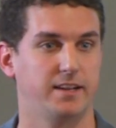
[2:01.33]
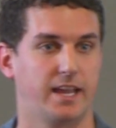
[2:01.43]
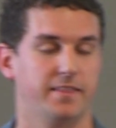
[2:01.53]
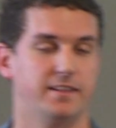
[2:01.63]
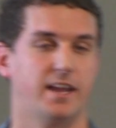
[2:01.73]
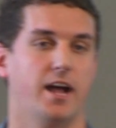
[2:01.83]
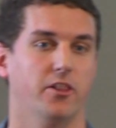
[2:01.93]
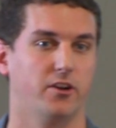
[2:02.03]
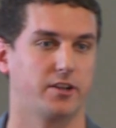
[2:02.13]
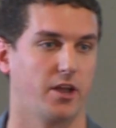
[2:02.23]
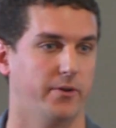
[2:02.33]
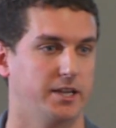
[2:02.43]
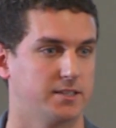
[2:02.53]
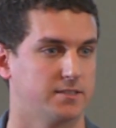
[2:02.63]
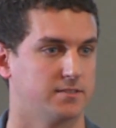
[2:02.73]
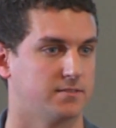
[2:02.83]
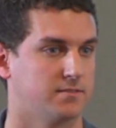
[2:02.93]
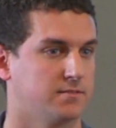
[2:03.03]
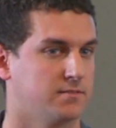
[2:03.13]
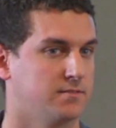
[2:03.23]
get the dialogue going.
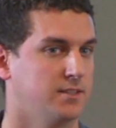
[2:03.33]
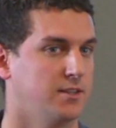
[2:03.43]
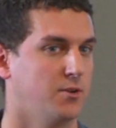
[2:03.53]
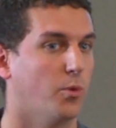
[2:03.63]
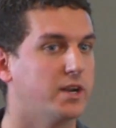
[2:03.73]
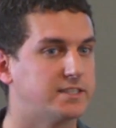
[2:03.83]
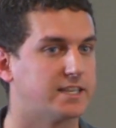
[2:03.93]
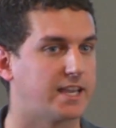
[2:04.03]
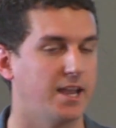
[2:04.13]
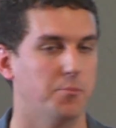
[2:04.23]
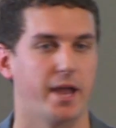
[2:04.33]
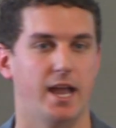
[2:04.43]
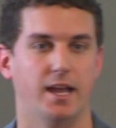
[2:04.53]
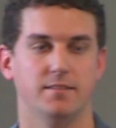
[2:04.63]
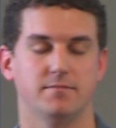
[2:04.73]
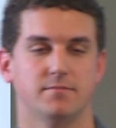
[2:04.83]
What is a campaign?